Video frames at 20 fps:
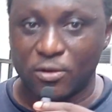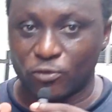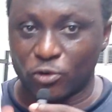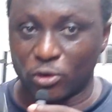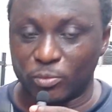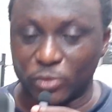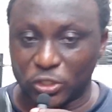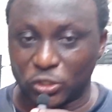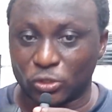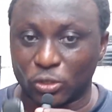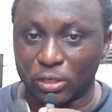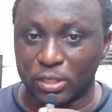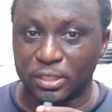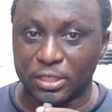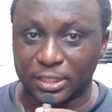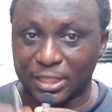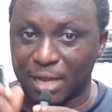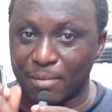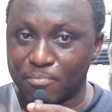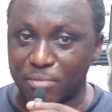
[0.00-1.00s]
from installing
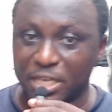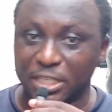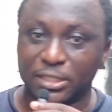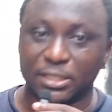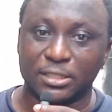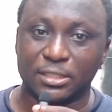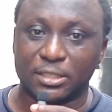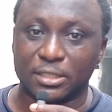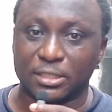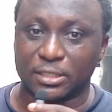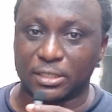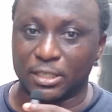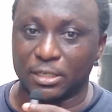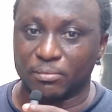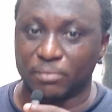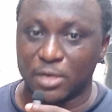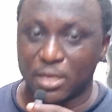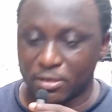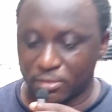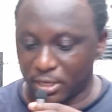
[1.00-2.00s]
this amazing system.
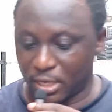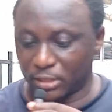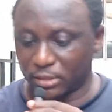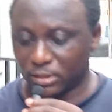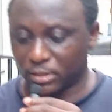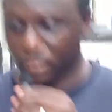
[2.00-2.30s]
Thanks.